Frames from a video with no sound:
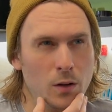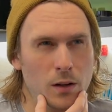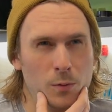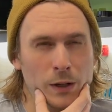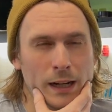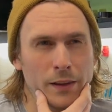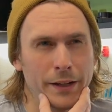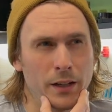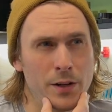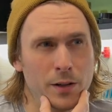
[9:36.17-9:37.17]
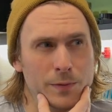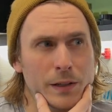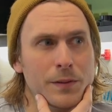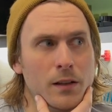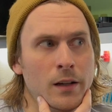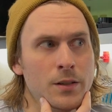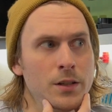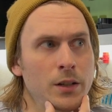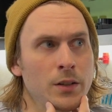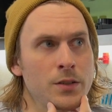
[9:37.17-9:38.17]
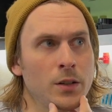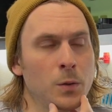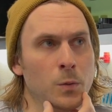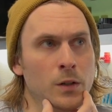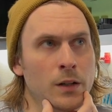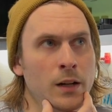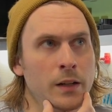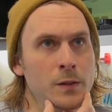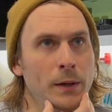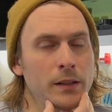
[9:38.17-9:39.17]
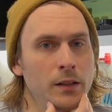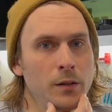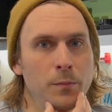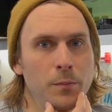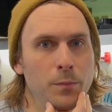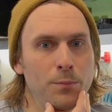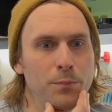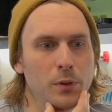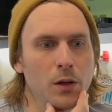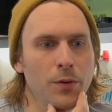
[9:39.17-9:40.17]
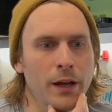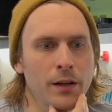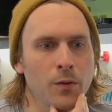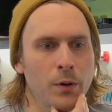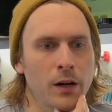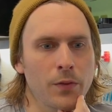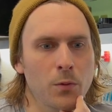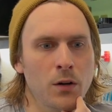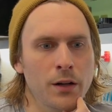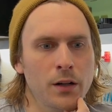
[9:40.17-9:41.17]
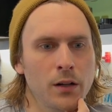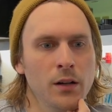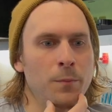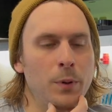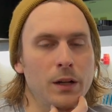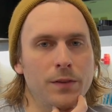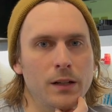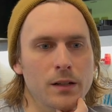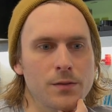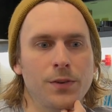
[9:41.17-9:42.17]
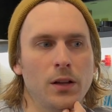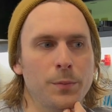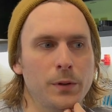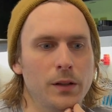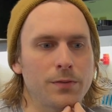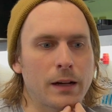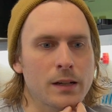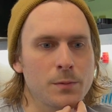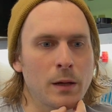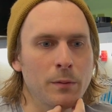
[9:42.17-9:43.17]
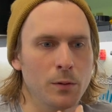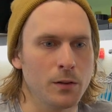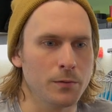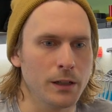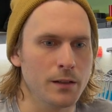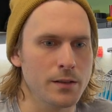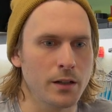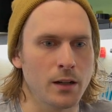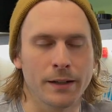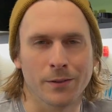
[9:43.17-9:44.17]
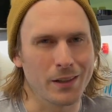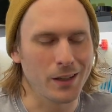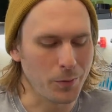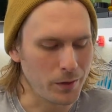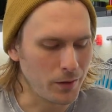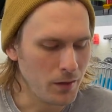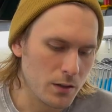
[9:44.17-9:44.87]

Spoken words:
We had like 150 last year, so we're not expecting to blow that number out the water. But if it does fill up really fast, maybe we'll reconsider. I don't think it will.